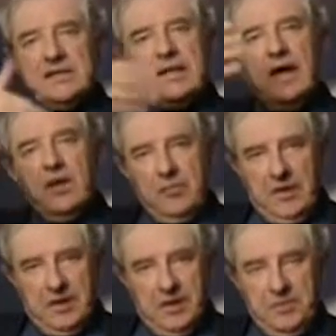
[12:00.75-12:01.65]
to help
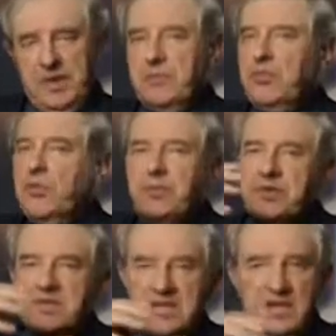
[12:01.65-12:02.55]
other people
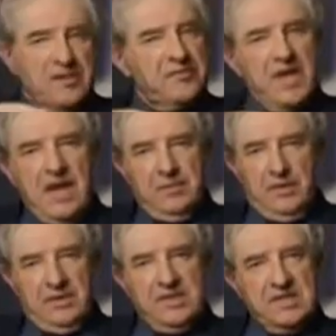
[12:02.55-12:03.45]
preserve their
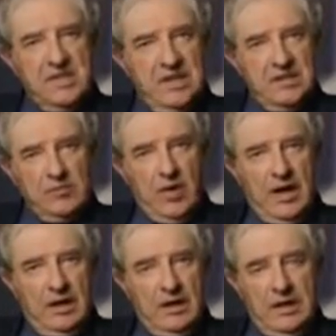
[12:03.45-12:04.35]
modesty as
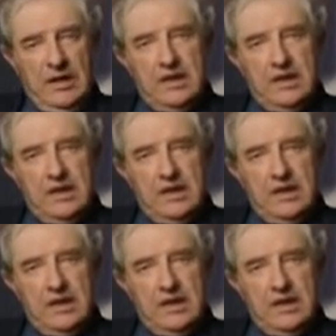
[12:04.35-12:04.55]
well.